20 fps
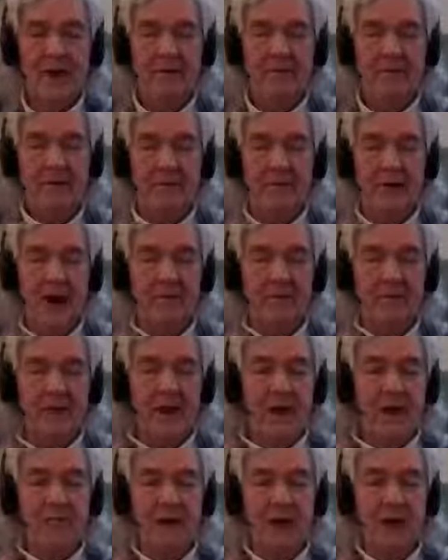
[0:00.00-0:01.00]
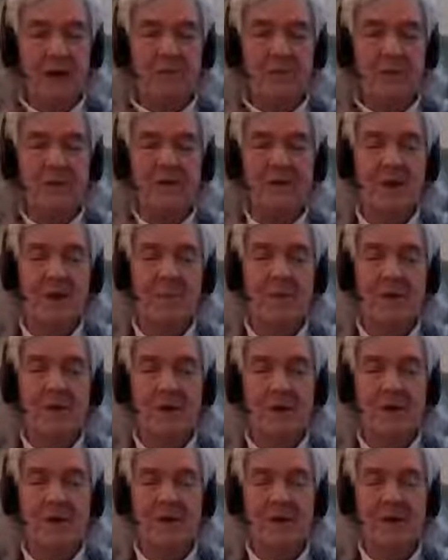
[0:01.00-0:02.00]
even if I have to give it up at some
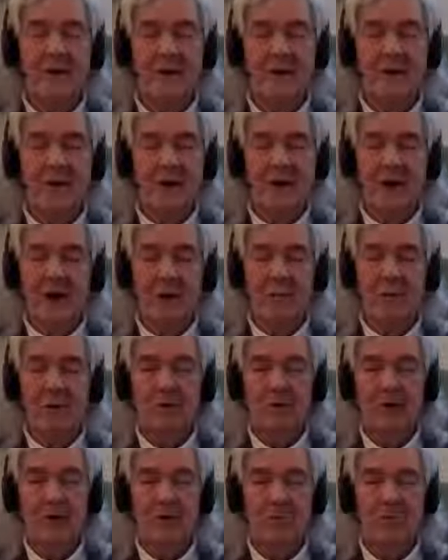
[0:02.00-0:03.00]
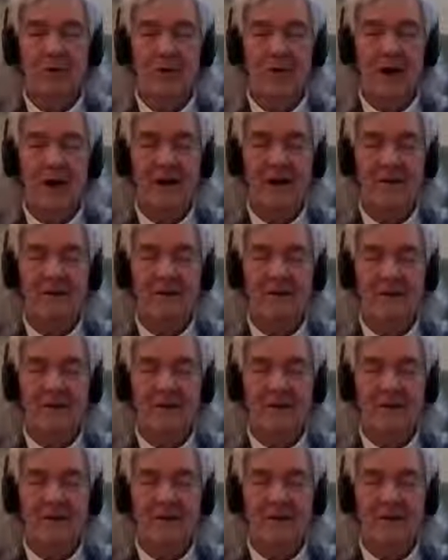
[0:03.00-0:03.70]
point, I'm okay with that.